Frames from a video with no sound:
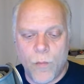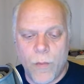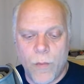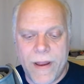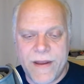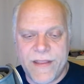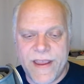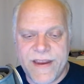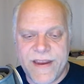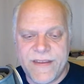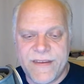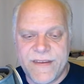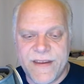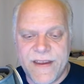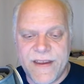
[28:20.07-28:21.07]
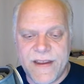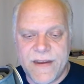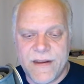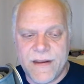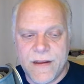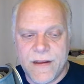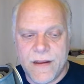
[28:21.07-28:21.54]
when they
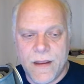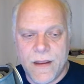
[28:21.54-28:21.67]
did